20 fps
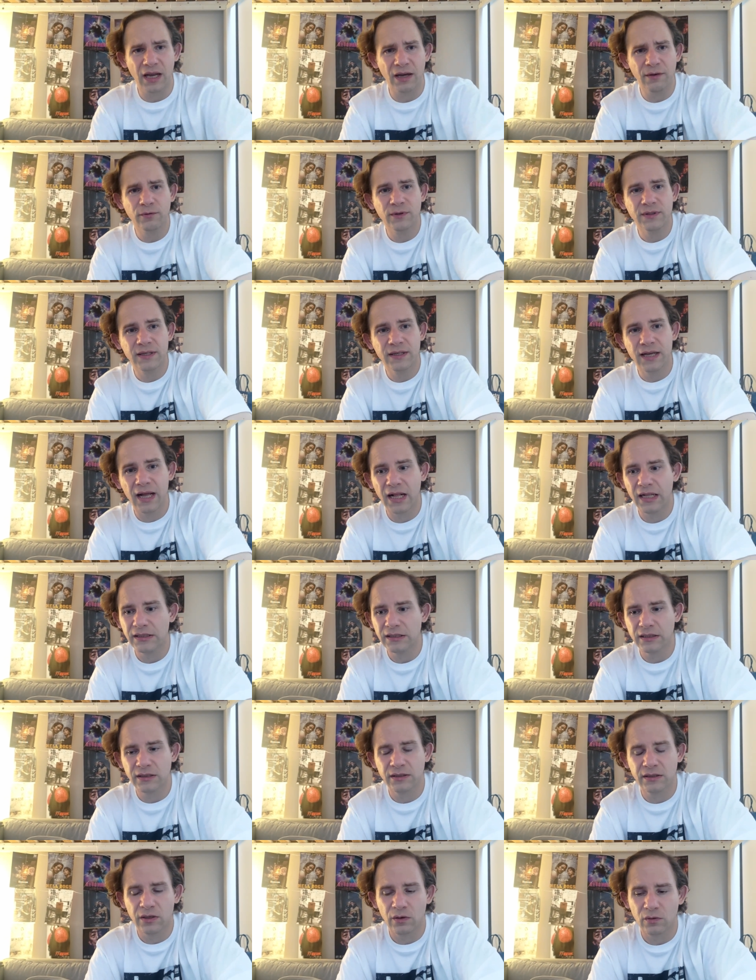Everything else
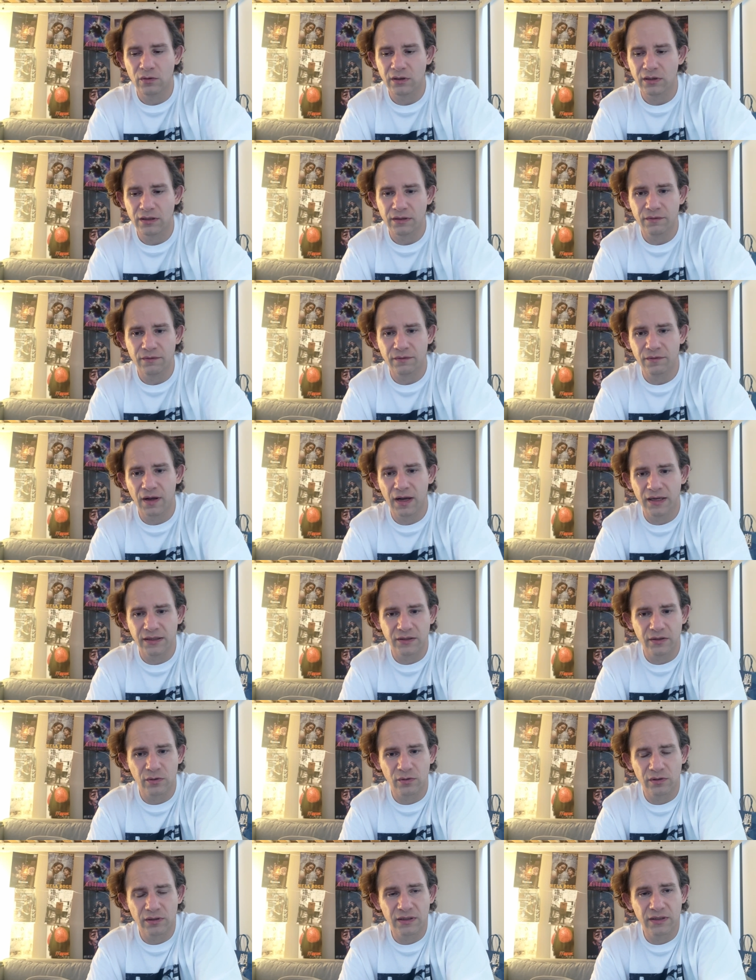is totally fine,
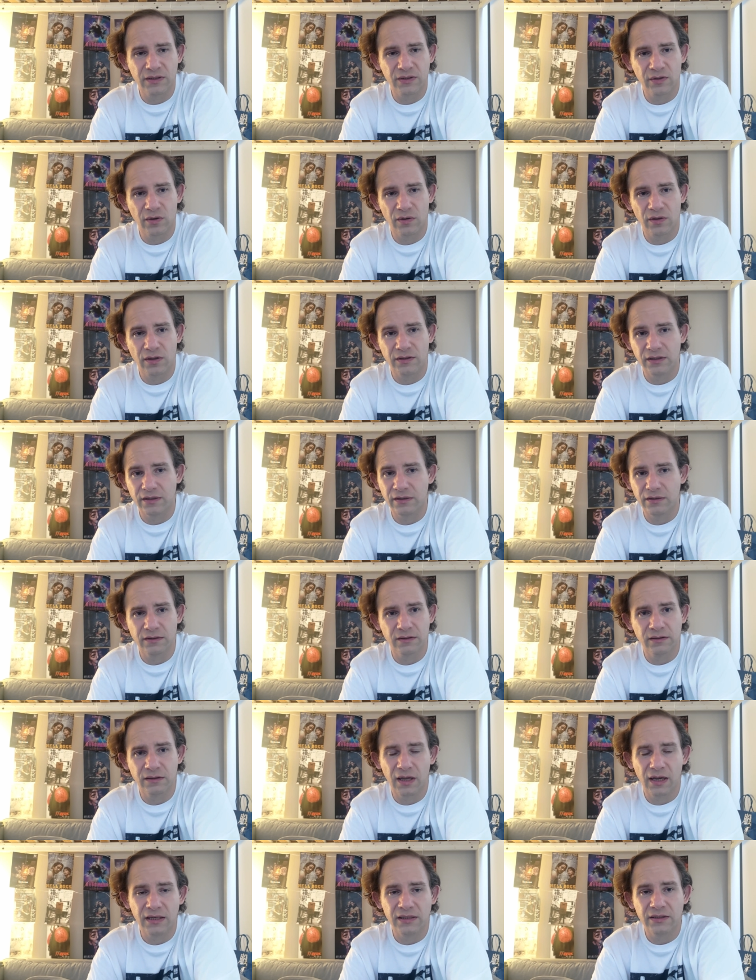totally solid, a
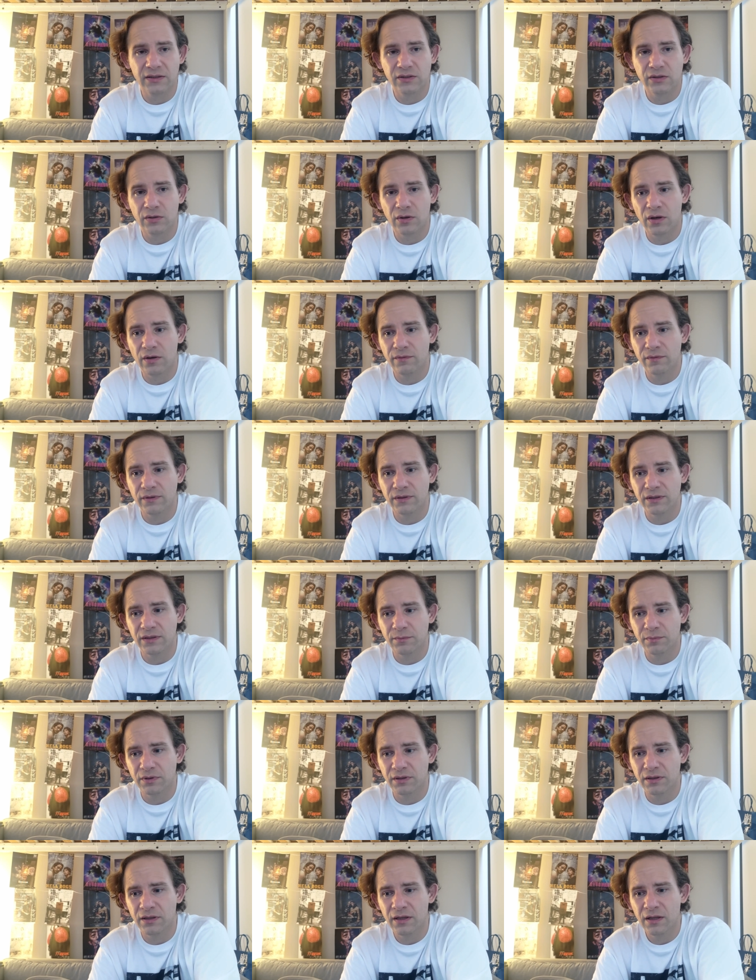nice,
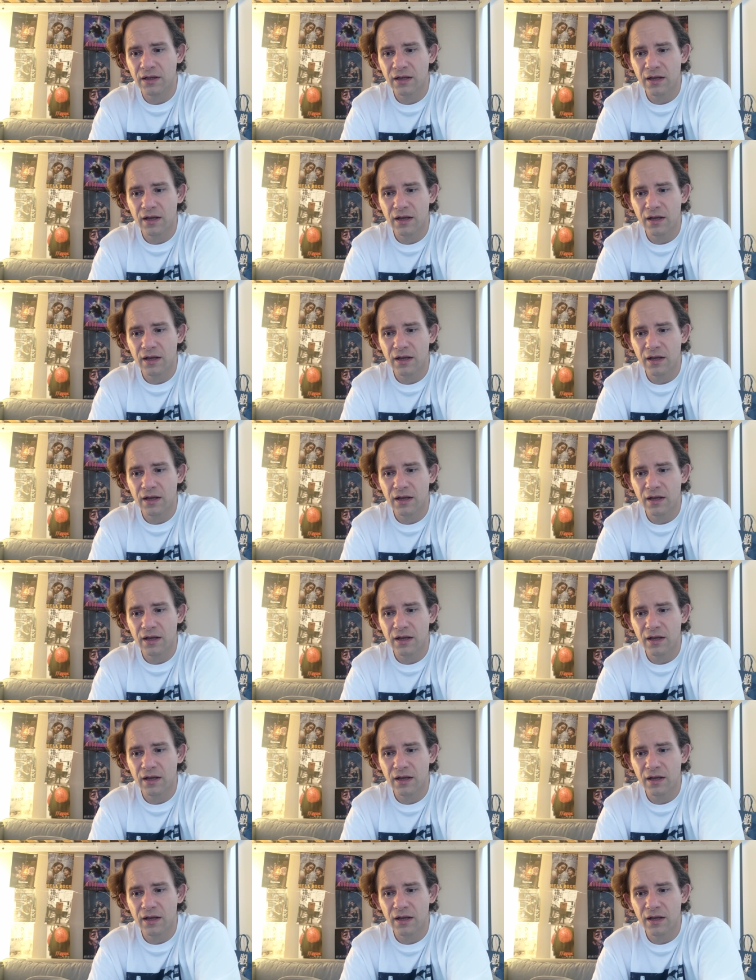serviceable